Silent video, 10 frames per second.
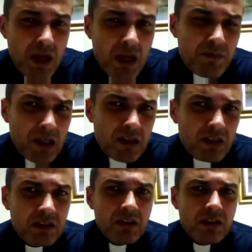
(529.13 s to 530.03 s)
maybe
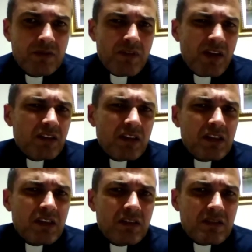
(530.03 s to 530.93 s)

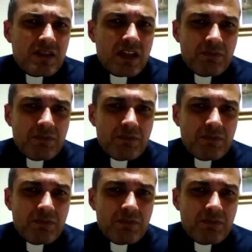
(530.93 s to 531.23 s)
$500.